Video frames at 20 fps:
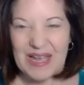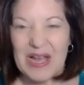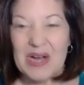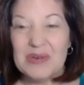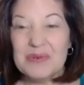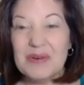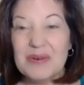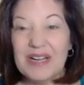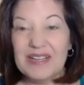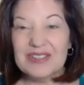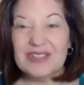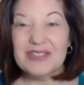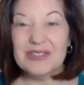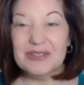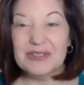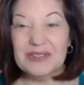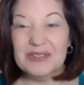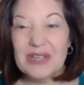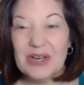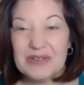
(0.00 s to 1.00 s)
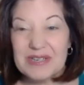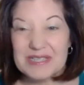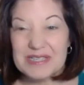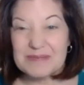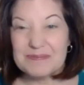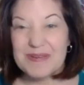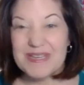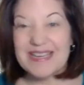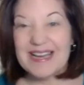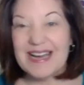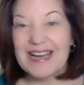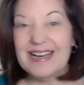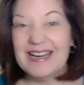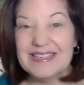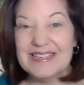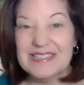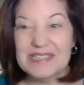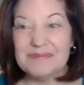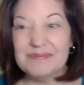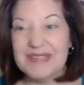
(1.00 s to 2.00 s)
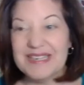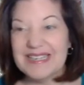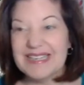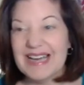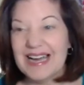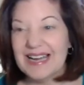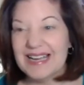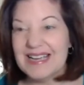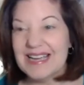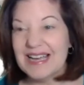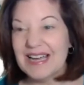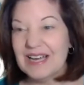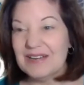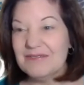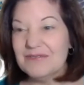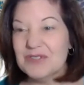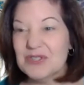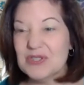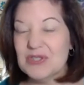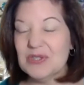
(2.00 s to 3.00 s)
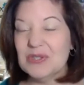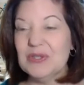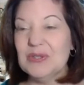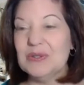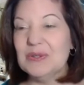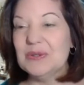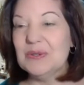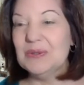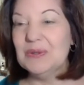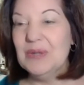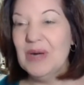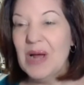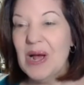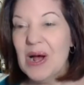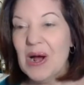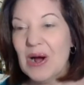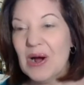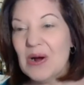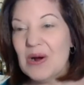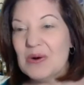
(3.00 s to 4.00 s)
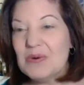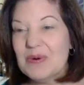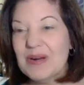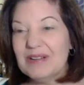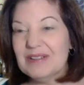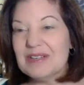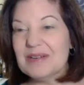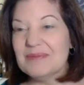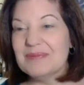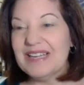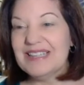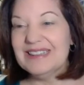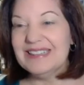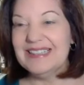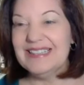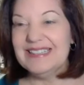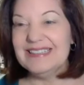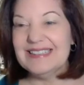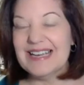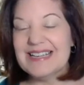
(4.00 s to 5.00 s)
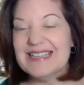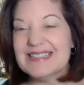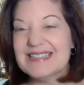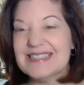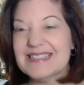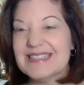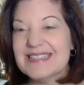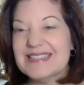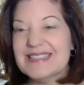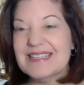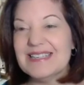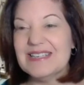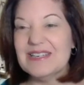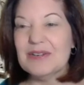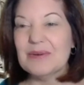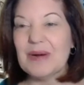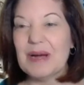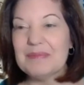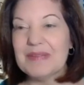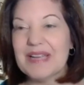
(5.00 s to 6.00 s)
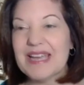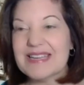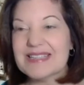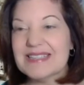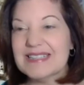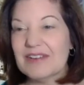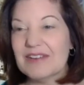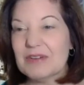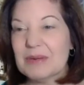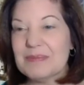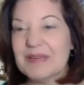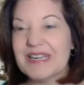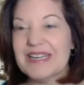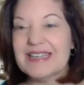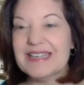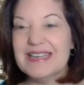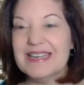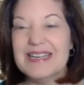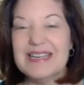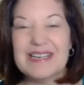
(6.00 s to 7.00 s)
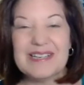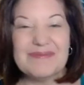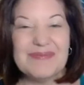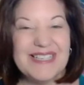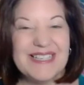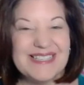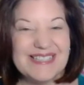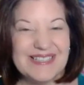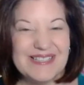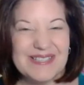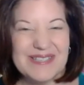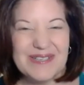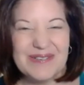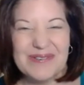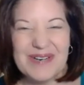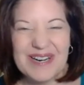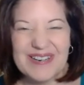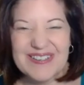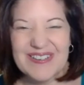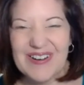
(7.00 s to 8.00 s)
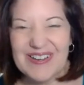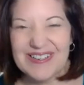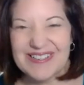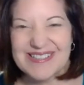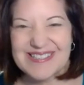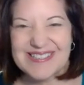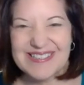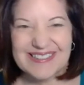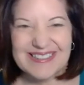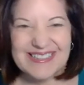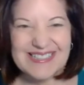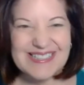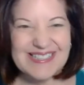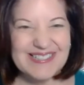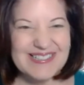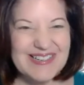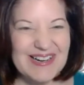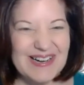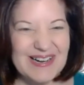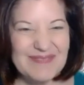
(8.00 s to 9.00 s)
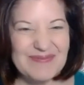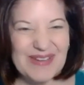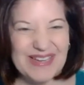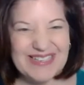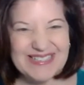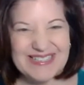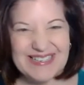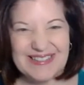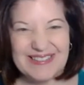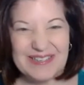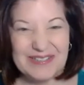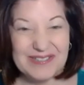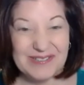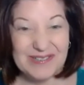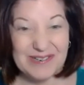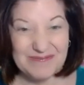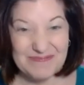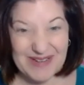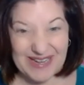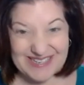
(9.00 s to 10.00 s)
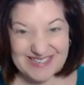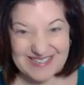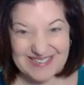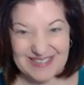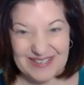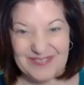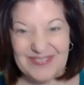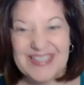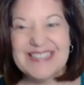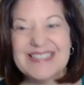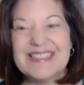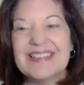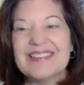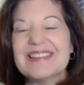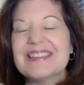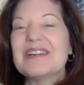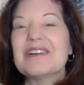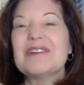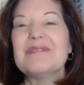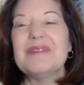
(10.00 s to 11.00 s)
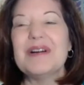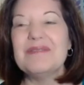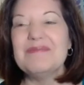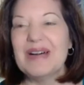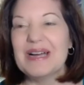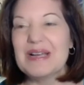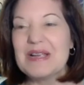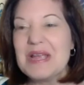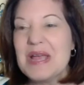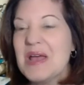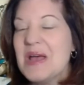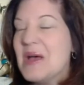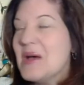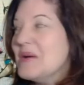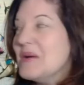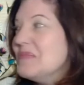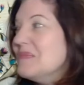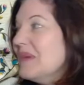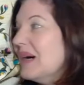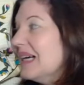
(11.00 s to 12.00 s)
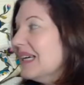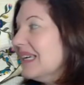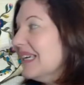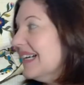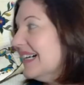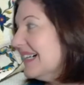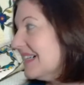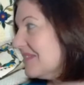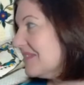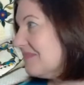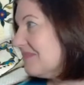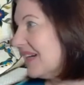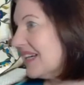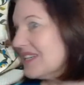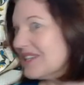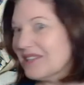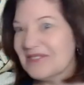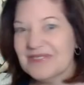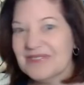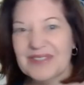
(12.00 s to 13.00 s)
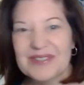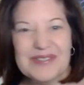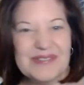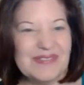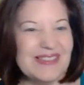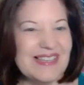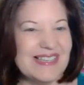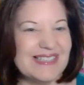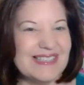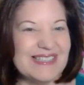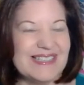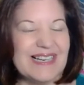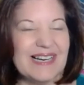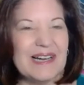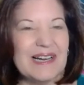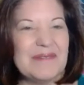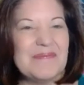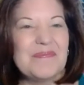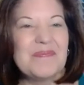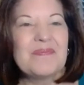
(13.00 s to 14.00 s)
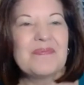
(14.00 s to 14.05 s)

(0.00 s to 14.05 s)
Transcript: Well, you'll notice behind me, I have two. Oh, welcome, Eileen. Nice to see you. I'm guessing everybody can hear me since you are all starting to comment, and there's no bad comments out there about my microphone this time.